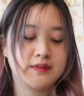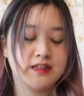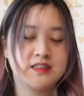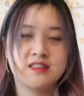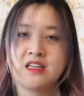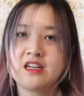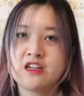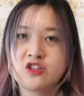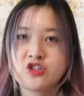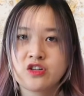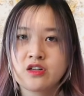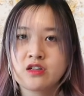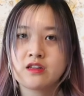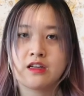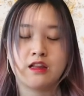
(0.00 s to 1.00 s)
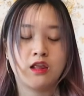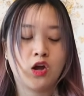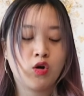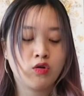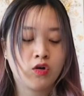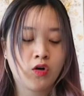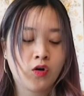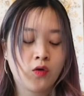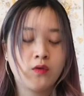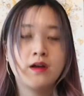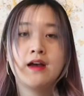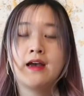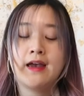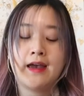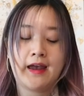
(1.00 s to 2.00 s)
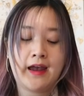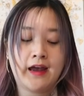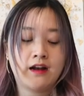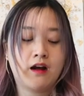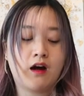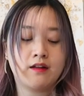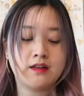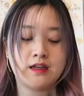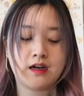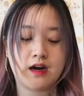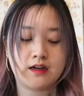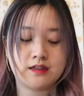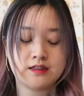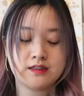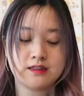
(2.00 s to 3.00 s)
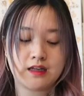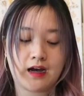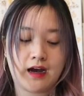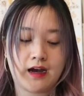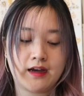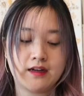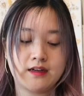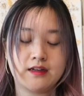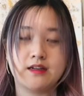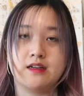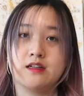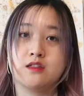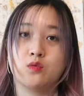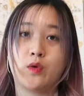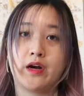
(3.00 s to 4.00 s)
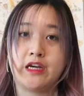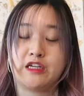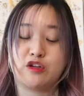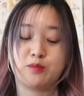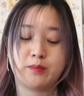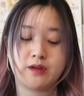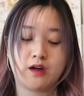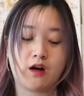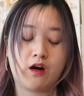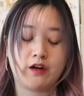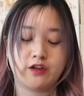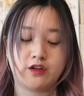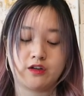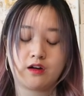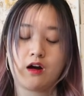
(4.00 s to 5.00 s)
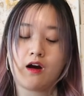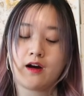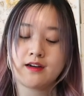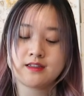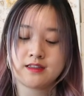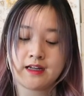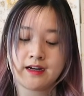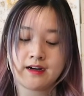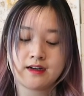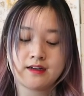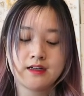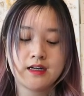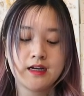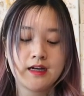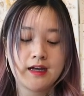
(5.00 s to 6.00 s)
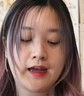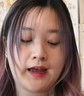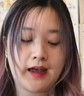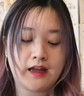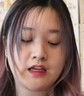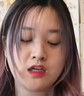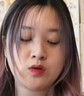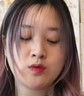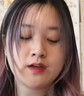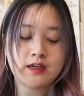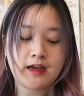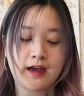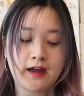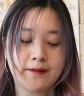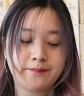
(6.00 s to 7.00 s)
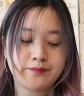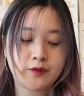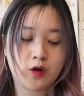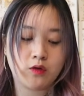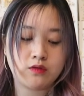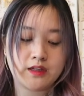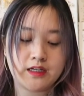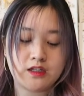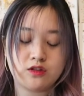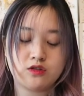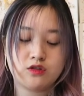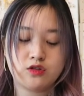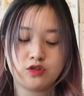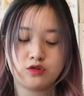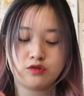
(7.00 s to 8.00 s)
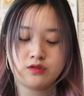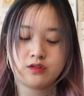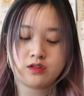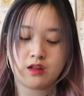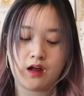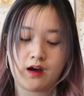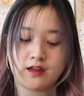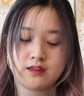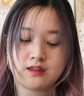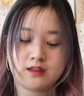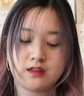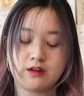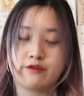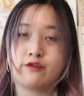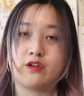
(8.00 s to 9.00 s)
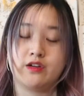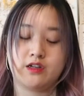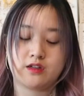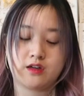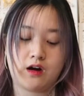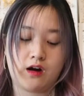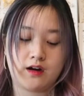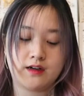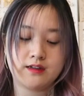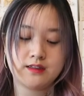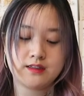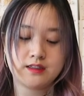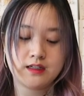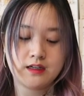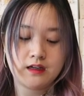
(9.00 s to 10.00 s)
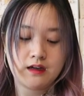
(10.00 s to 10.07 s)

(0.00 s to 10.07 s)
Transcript: signature, the logo, and on the other side is where you put all your cards there, and you would get only 2 slots for your cards.